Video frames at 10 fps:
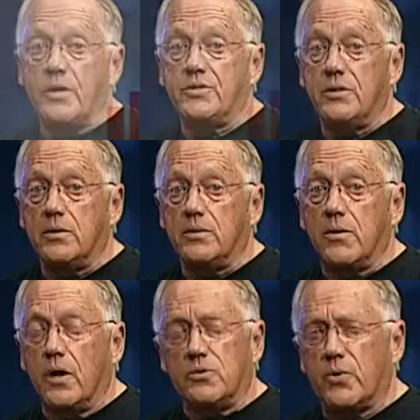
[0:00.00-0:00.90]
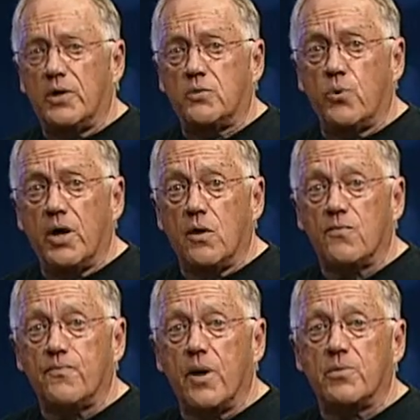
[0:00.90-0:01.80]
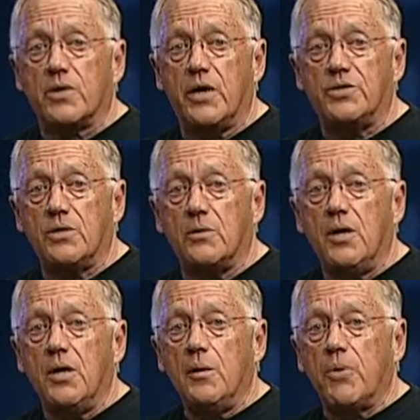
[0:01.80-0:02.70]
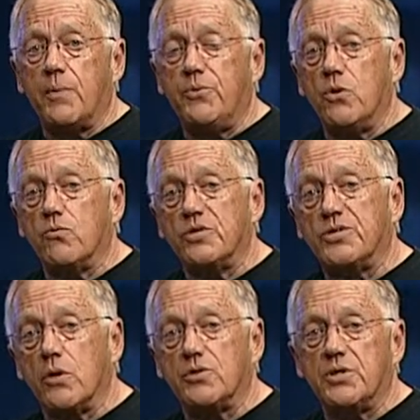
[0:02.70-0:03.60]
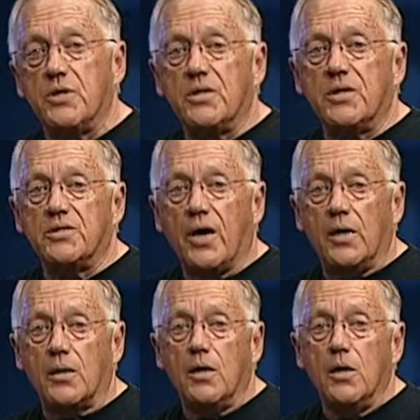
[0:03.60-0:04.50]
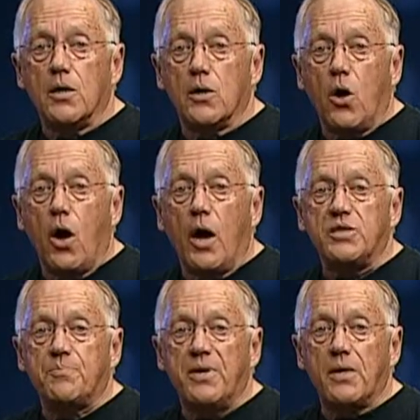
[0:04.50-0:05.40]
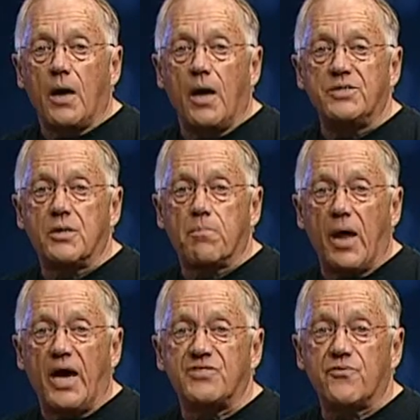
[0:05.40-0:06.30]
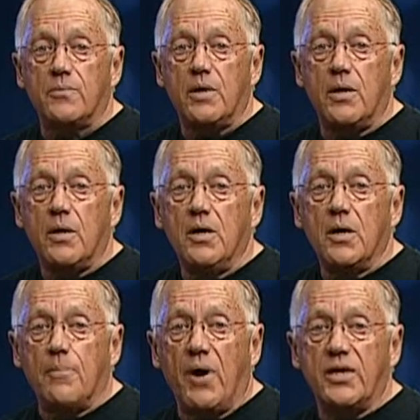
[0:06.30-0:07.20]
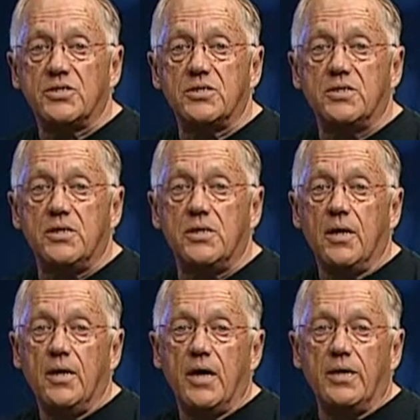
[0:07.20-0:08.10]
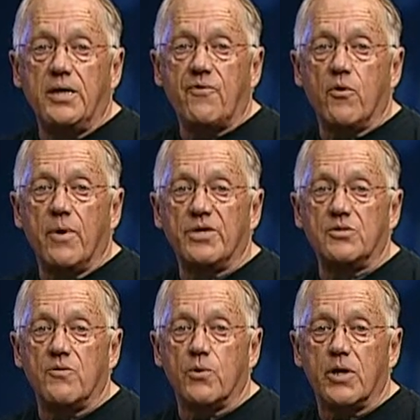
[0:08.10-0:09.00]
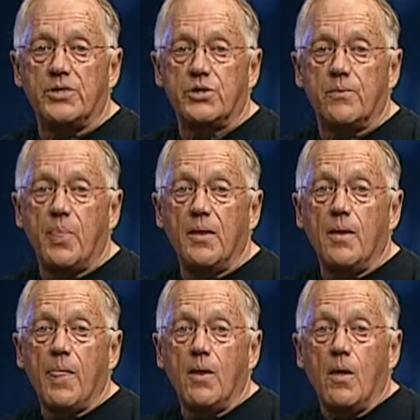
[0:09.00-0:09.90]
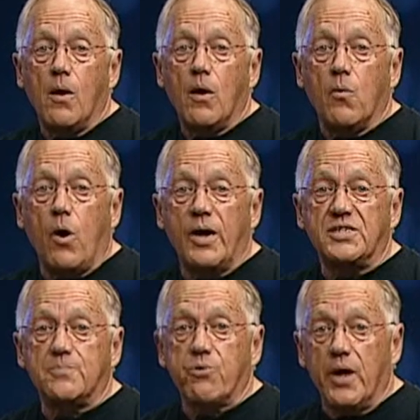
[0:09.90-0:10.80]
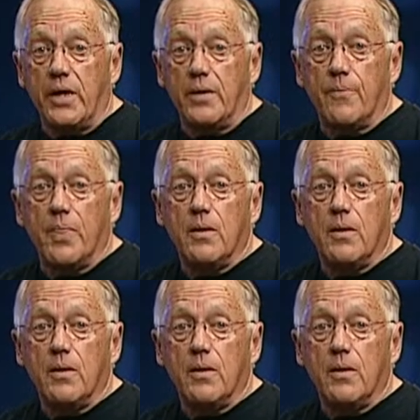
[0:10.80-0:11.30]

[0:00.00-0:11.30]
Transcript: 19, uh, 2012 publication by Pew Research entitled Laws Penalizing Blasphemy apostasy, and defamation of religion are widespread.